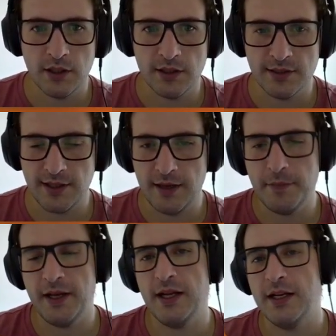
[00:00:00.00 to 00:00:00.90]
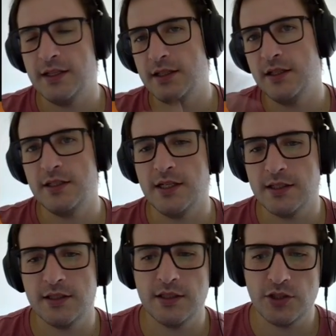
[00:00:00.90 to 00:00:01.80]
the same, but
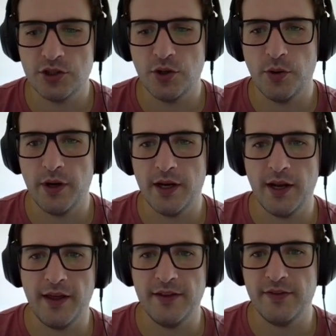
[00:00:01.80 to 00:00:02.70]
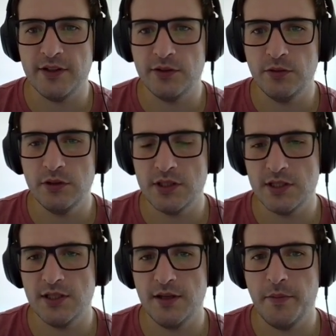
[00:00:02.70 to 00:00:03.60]
just showing a different tool. This
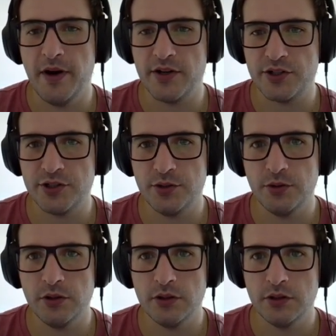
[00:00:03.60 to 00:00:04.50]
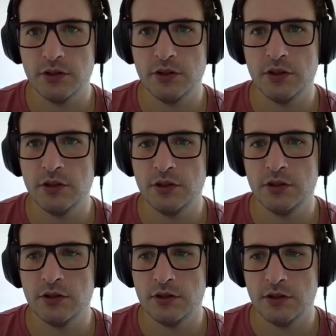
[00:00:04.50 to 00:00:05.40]
is the merge tool.
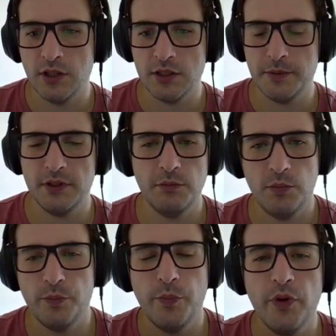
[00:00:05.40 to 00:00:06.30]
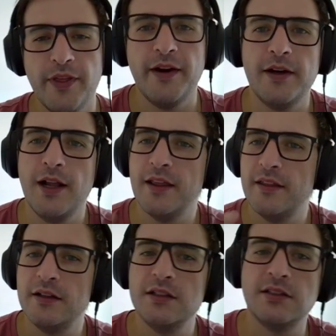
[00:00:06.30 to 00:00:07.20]
Yes, but both are
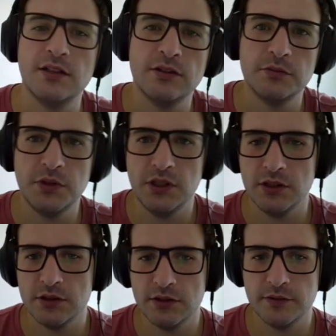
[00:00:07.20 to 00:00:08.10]
like 30-second videos.